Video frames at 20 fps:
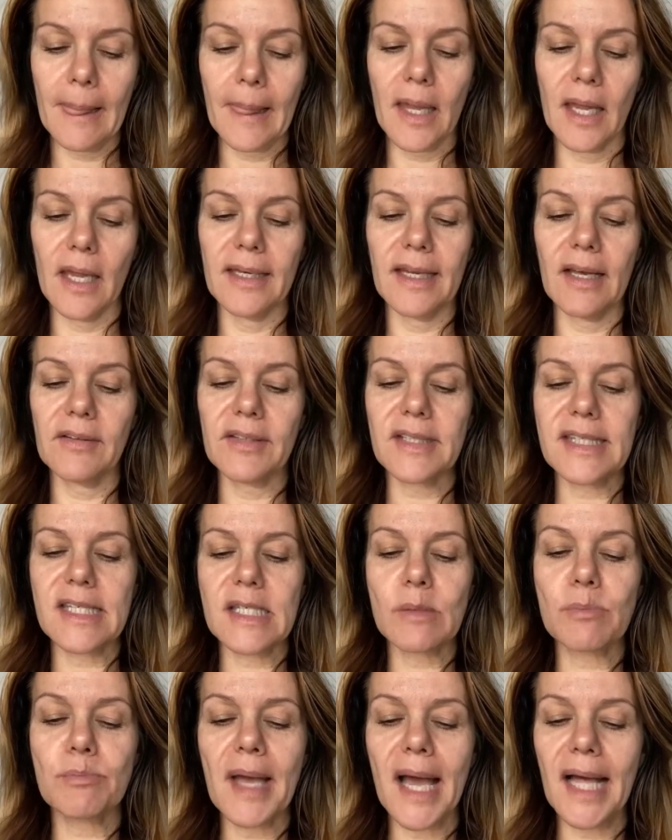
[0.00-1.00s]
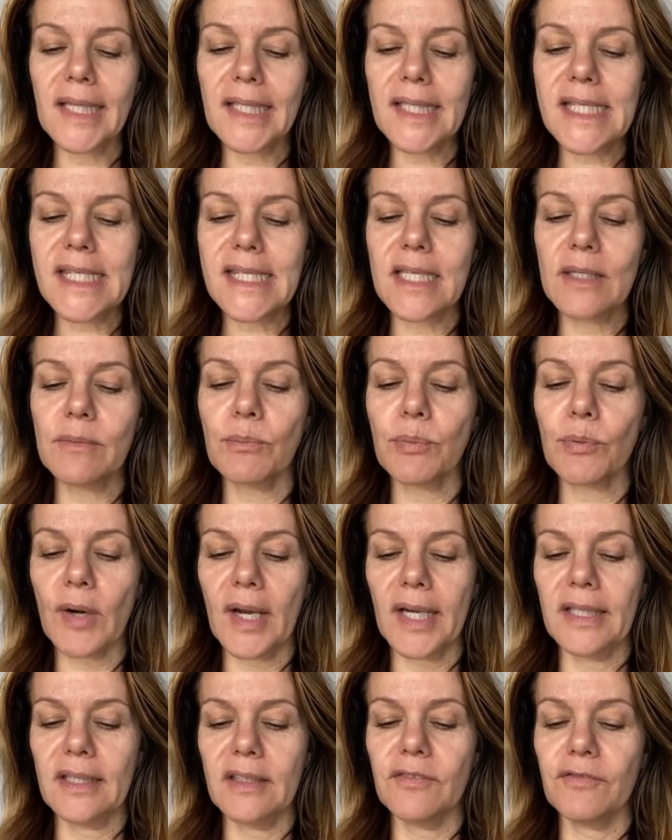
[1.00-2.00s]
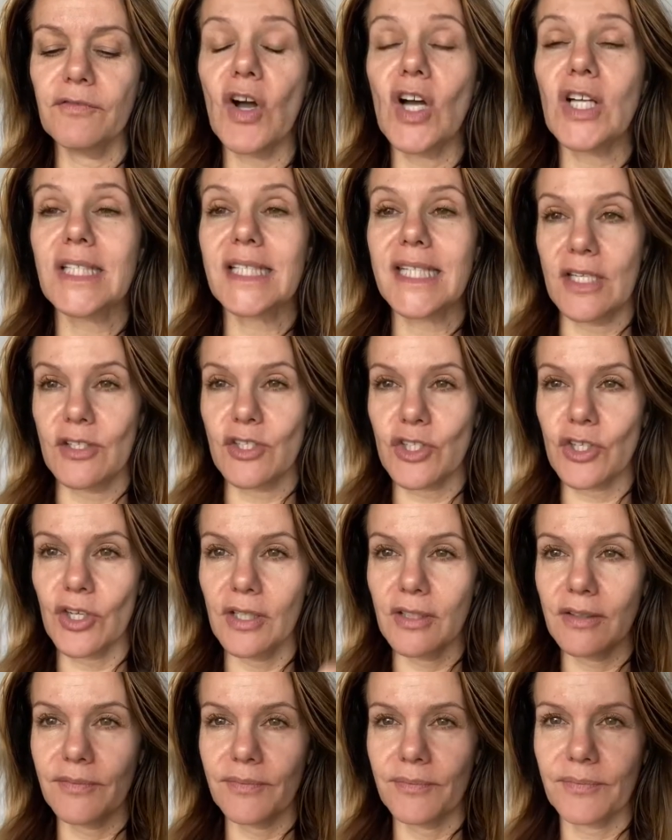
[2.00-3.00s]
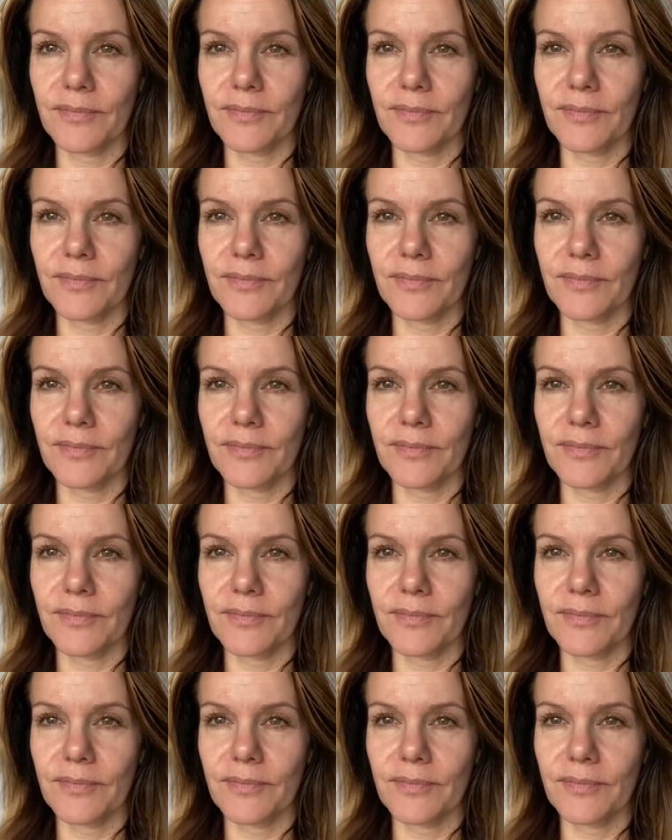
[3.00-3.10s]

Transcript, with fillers: And uh, now this is Balance and Brighten Foundation.